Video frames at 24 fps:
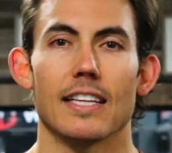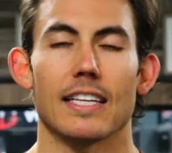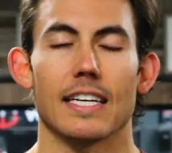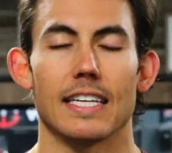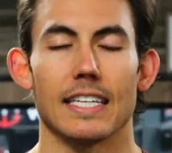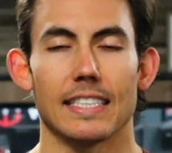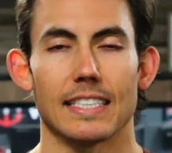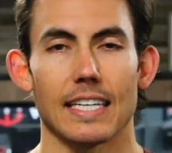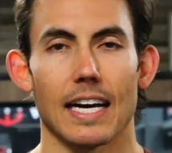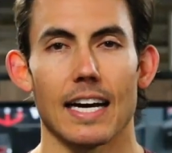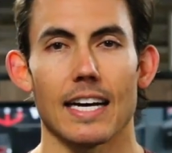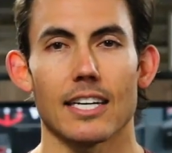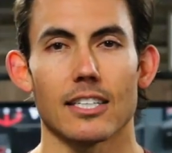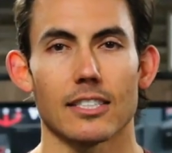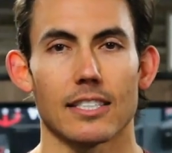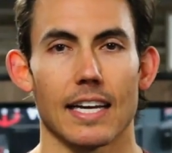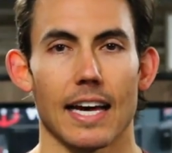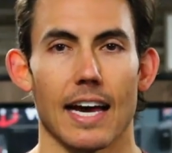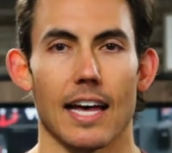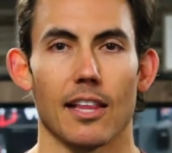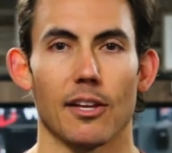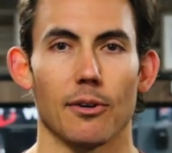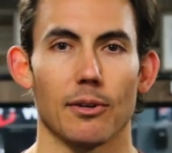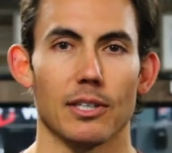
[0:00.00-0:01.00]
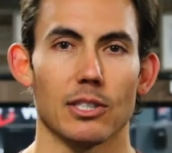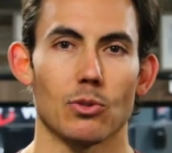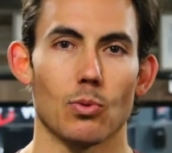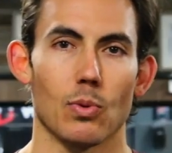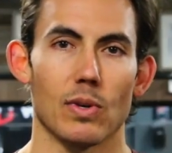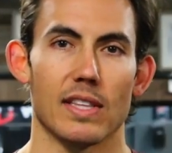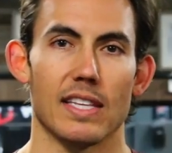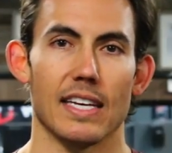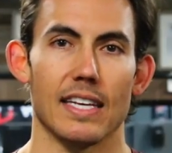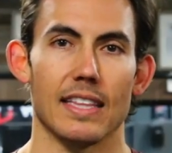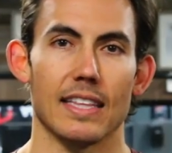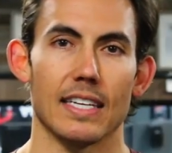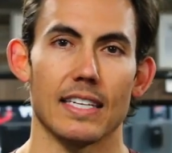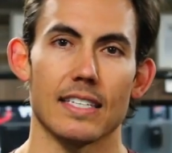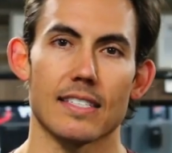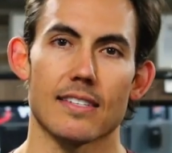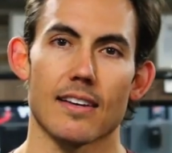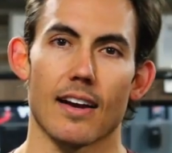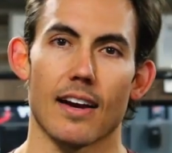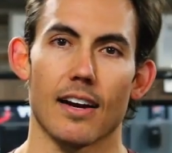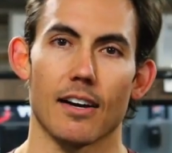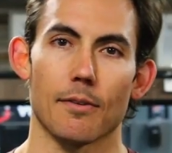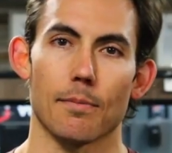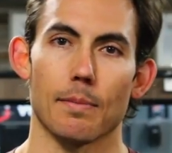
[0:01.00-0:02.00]
the desired calories within the
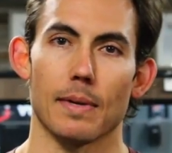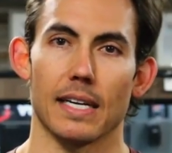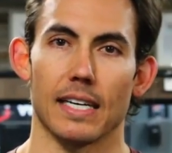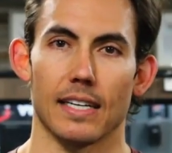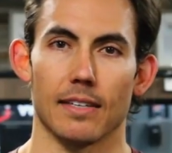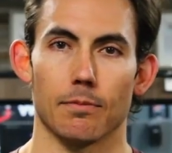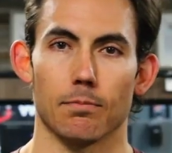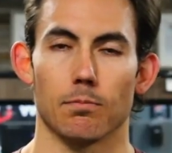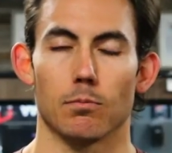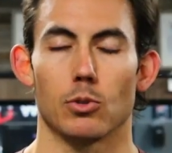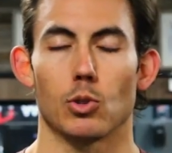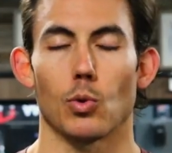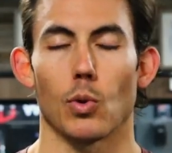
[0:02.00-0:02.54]
desired minute.